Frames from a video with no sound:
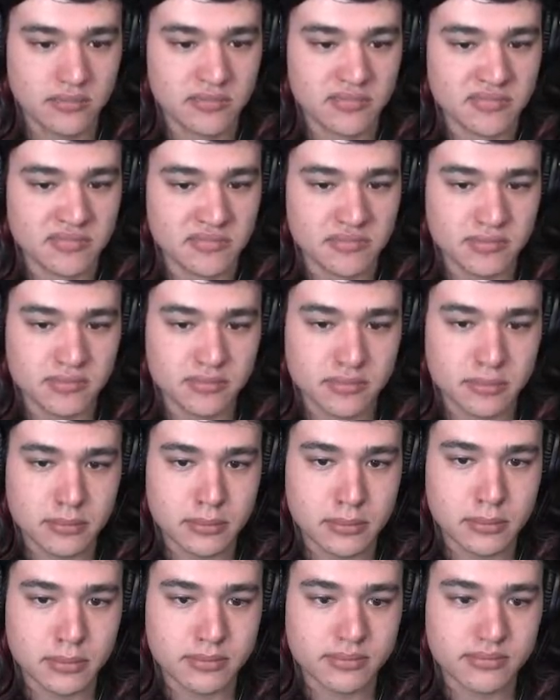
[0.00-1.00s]

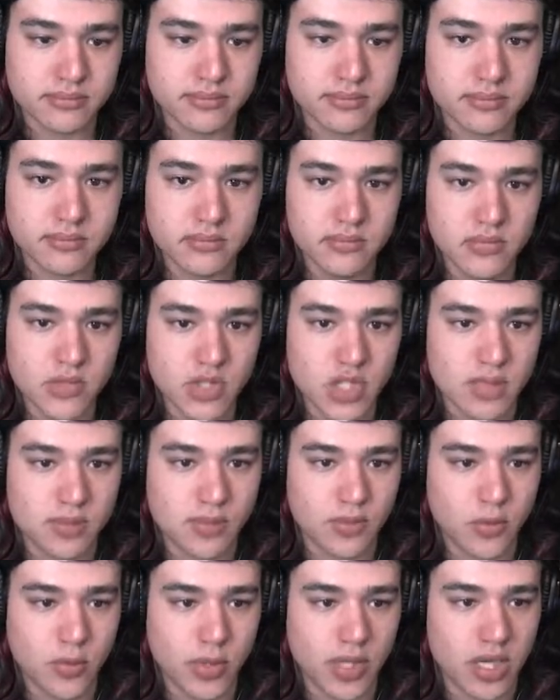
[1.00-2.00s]
da, Just
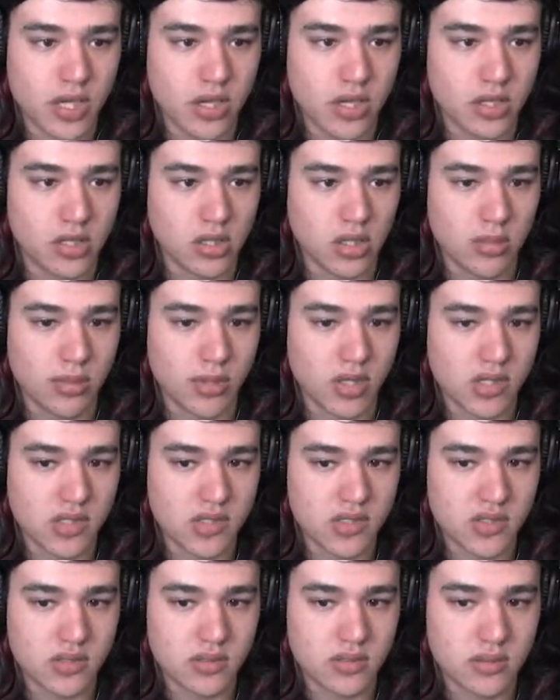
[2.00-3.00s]
before we go,
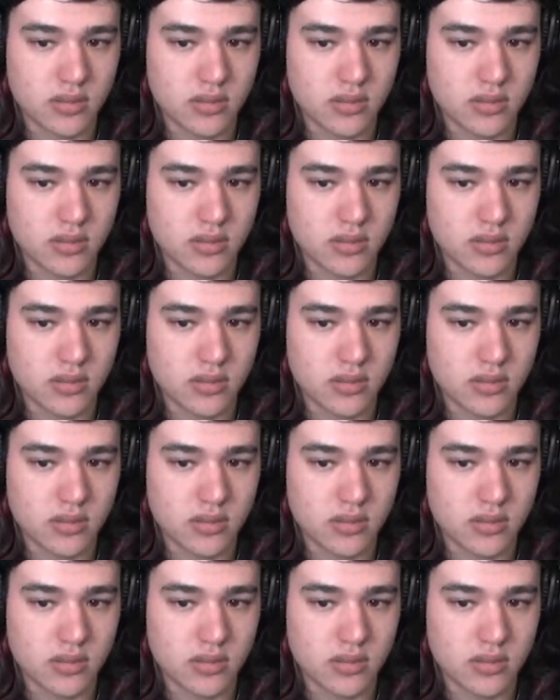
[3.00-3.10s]
Globox.